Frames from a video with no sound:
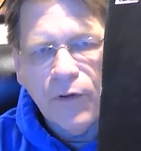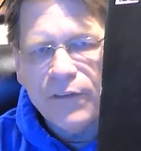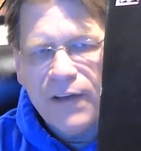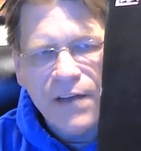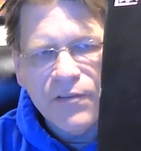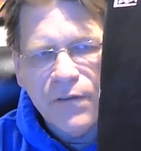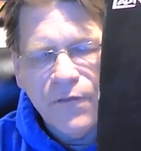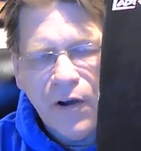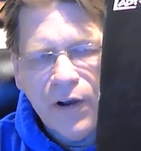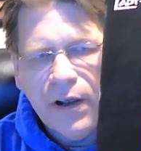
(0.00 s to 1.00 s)
It's actually
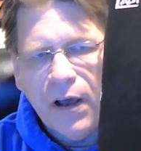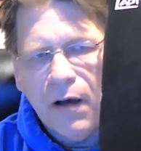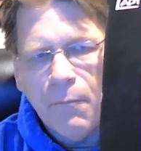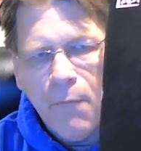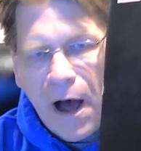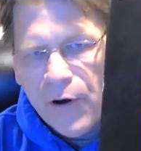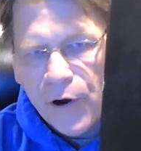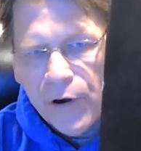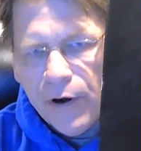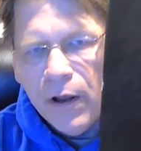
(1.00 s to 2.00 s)
very
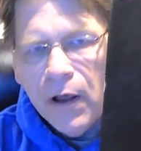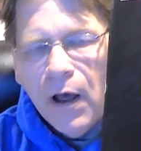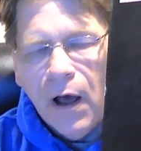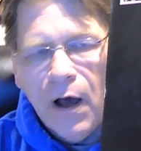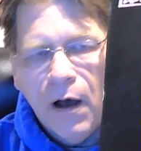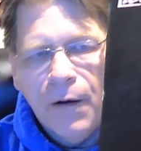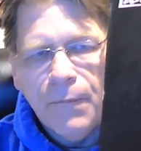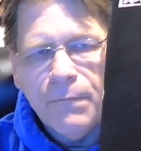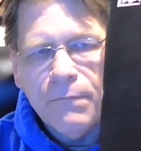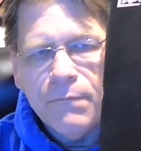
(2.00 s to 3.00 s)
modern um,
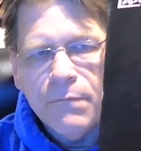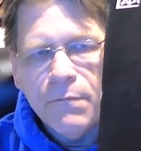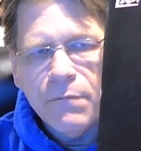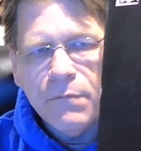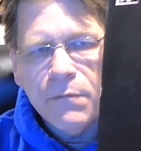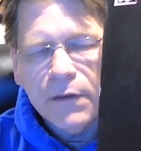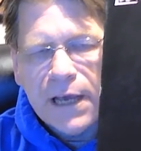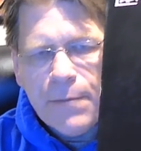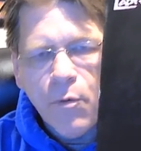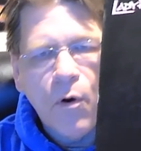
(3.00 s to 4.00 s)

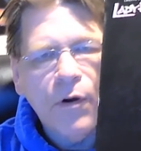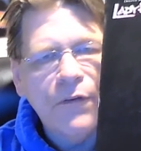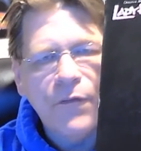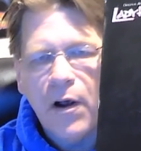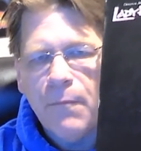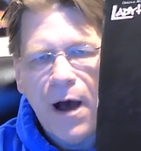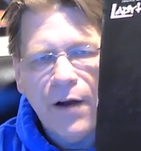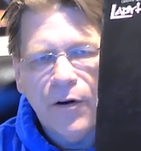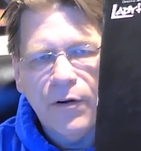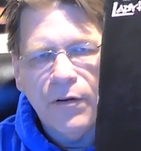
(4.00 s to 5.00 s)
keyboards, very
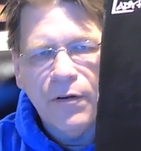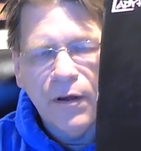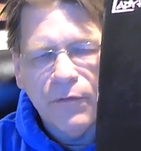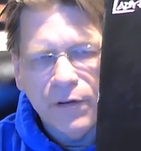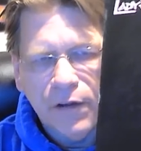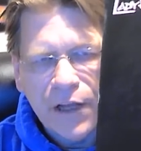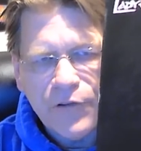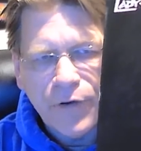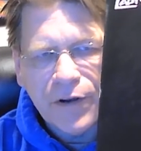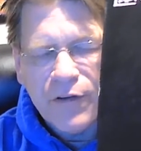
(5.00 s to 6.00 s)
modern
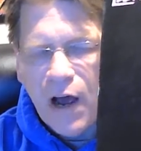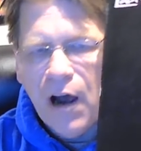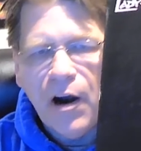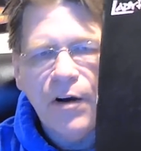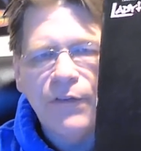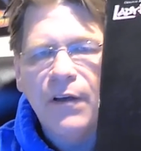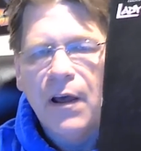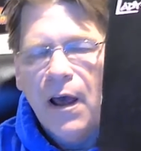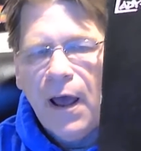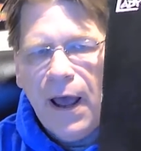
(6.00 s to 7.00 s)
electric guitars,
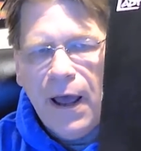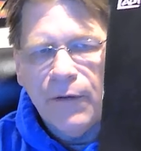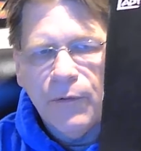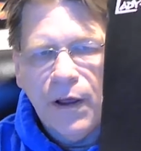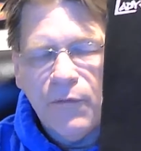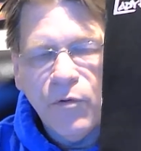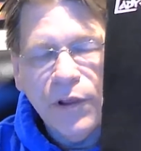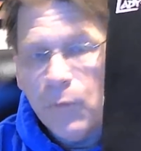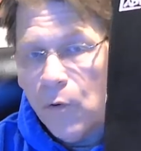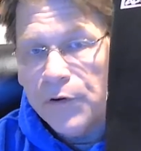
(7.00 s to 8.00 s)
and it really
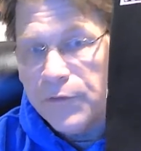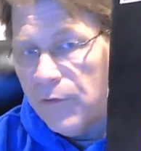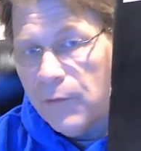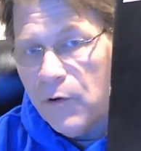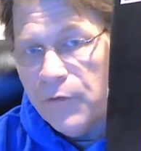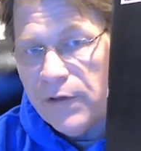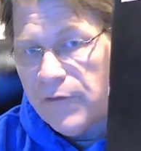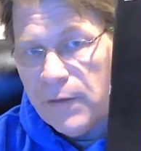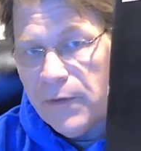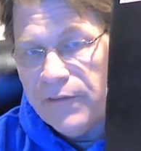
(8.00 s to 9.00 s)
worked for the movie. If
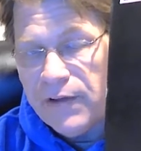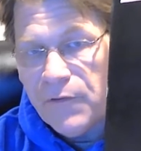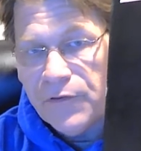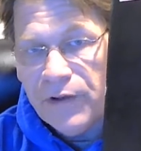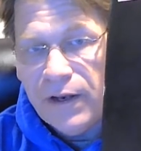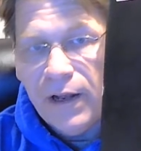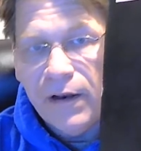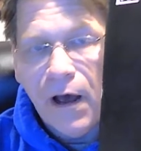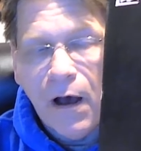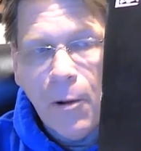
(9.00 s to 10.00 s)
anybody's ever seen it,
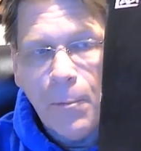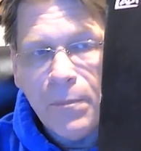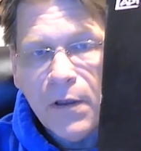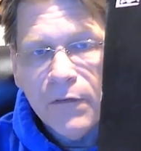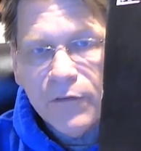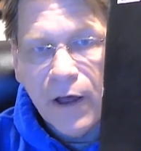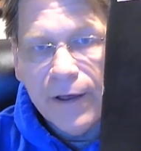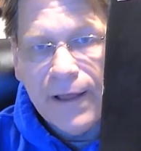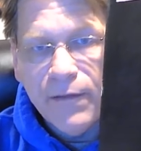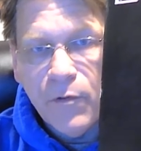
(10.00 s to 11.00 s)

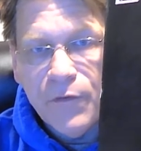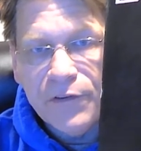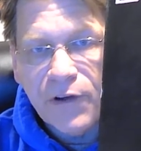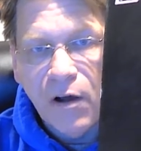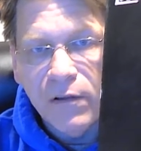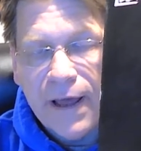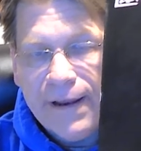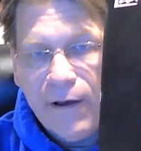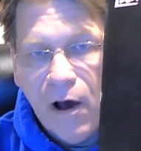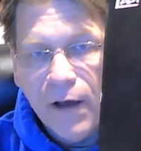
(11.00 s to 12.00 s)
again, the movie's called
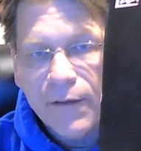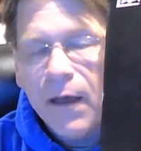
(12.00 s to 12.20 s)
Ladyhawke.